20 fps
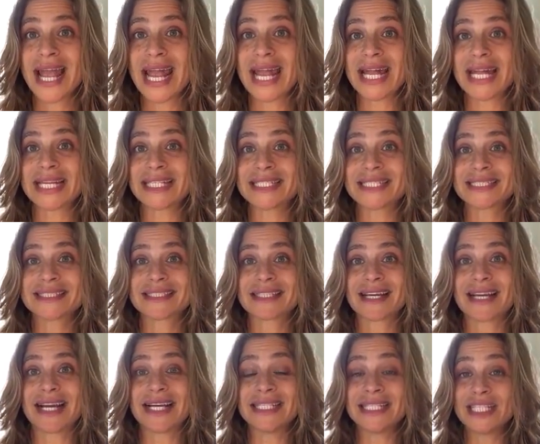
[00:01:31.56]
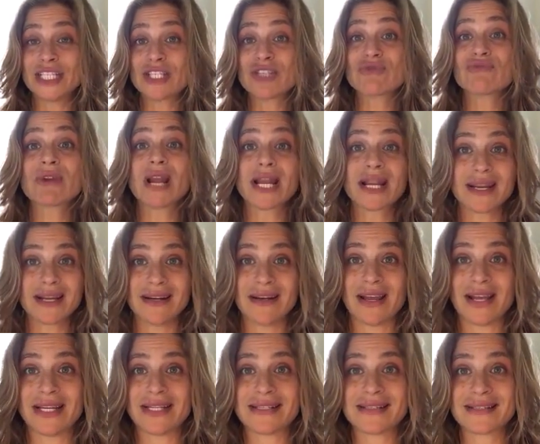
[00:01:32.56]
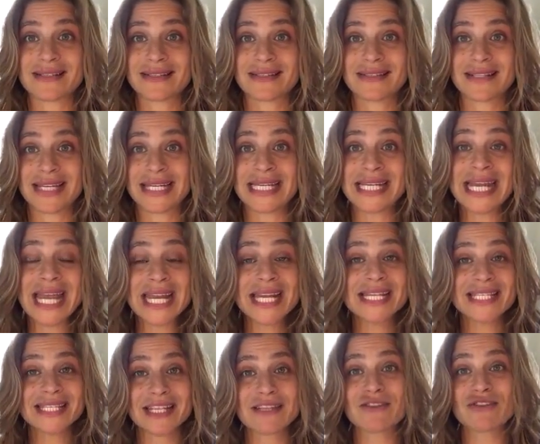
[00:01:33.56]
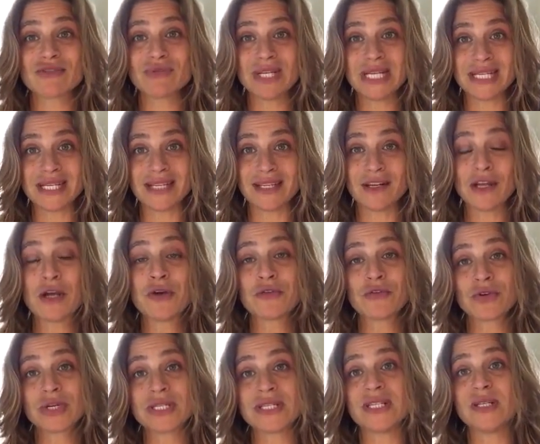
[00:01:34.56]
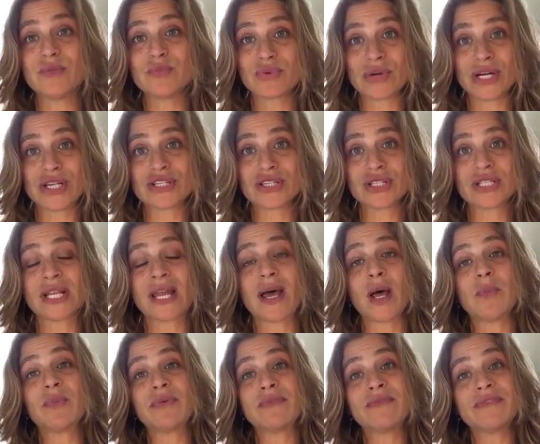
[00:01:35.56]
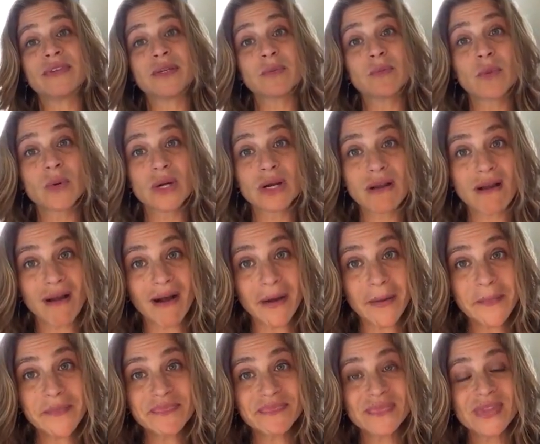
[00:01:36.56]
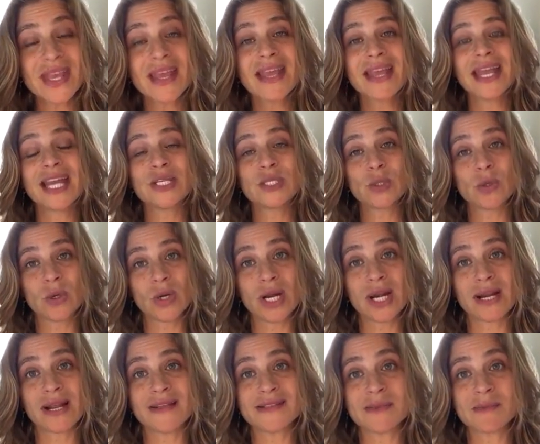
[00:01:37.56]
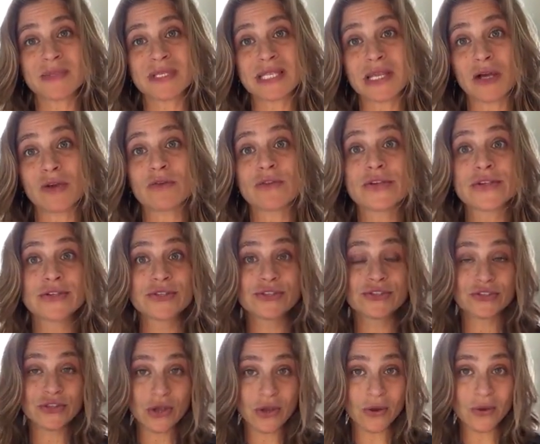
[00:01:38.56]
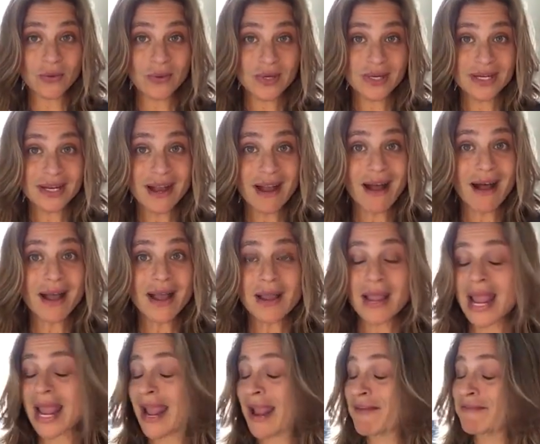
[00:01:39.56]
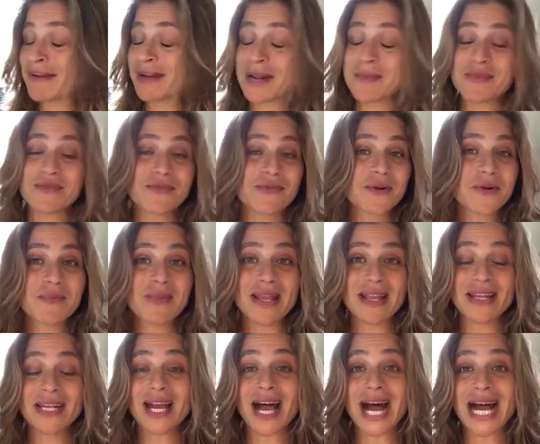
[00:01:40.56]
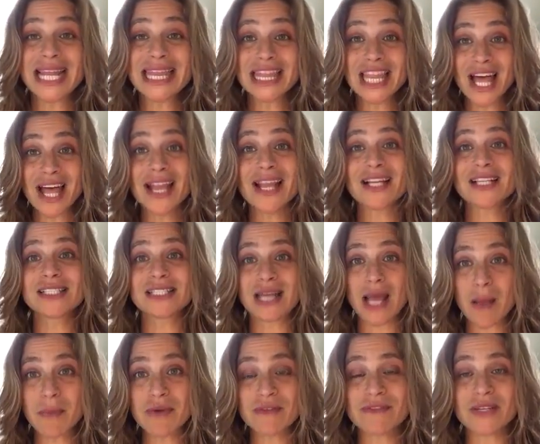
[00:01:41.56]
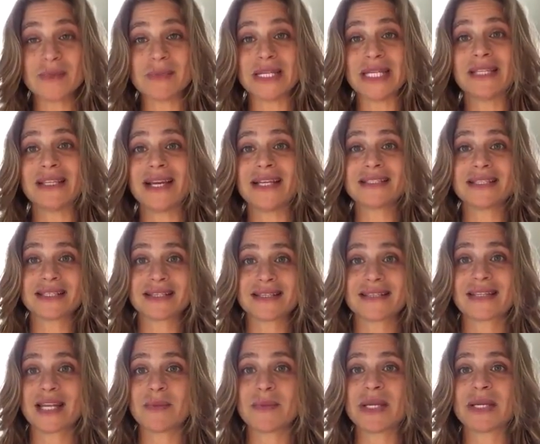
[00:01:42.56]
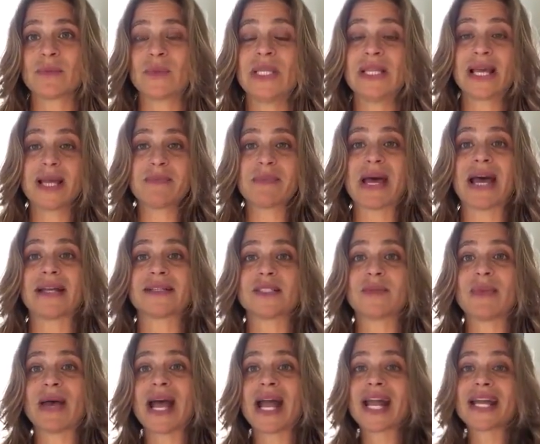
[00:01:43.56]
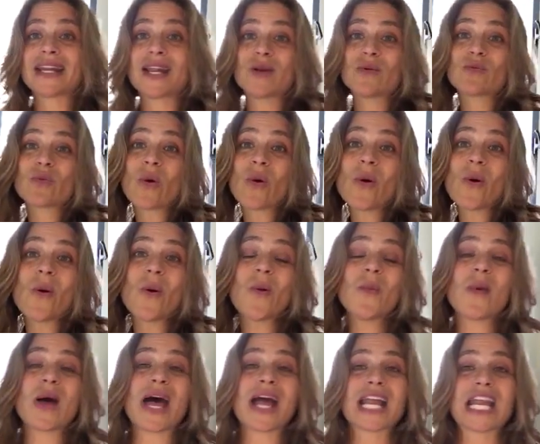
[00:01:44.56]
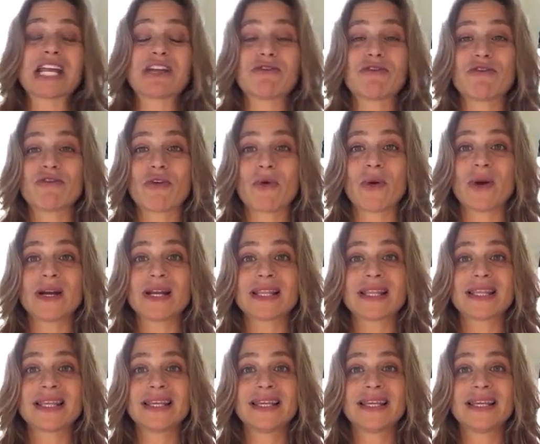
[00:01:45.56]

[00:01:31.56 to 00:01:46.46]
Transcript: And I needed to recognize that he had a sensory need for deep pressure to help him feel more calm and to organize himself. So every night before bed, I lie on top of him. He lies on his stomach, we lie back to back, and I roll back and forth.